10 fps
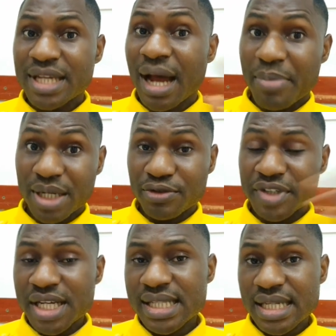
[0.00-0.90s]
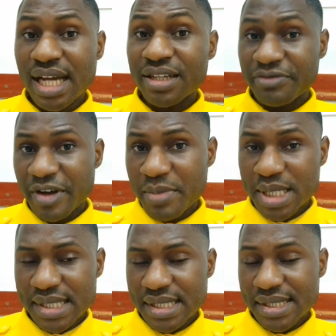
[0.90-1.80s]
mean a part of nursing and
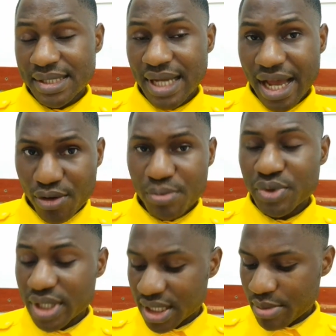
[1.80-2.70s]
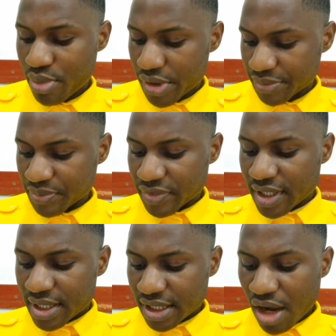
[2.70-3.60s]
pharmacies. I hope you get the point.
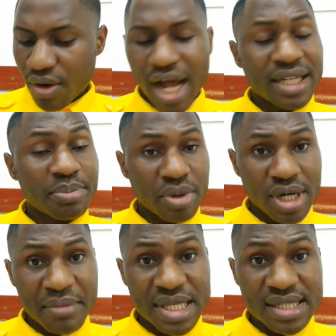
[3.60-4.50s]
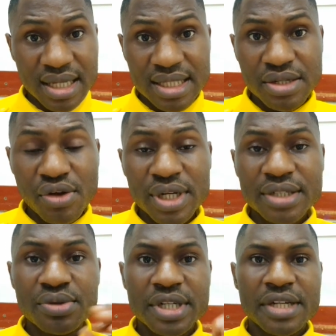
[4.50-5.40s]
Now, and the program is starting
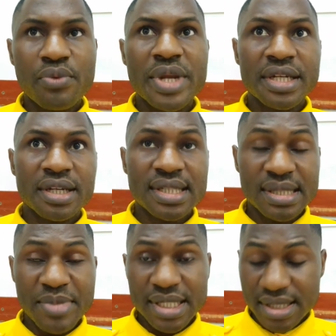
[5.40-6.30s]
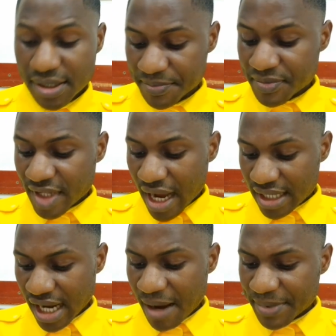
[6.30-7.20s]
only during the winter semester,
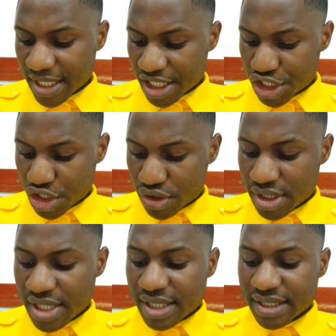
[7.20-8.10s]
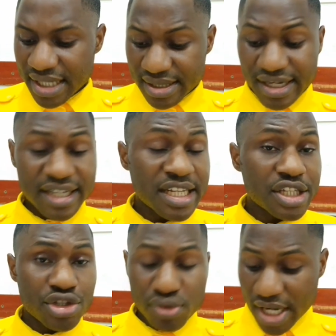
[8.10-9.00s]
and application deadline
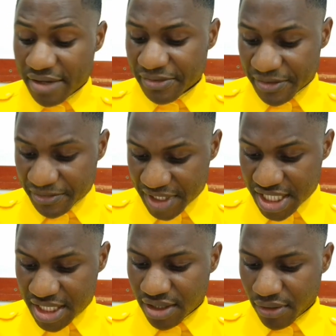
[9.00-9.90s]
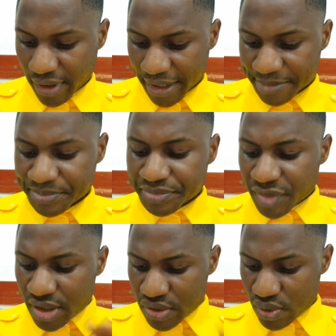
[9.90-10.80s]
is July 15, alright?
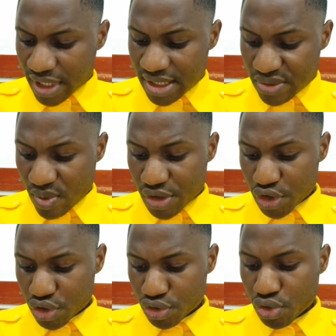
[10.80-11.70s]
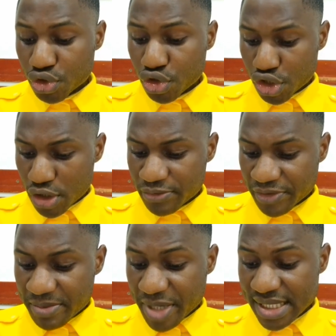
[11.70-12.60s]
So that is what you should know. Tuition
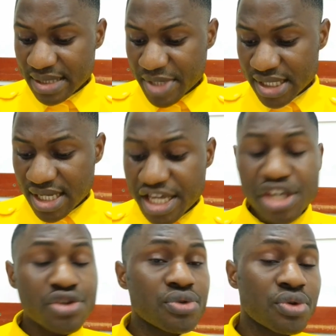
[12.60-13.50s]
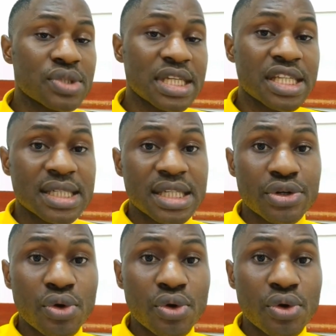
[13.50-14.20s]
fee per semester in euros is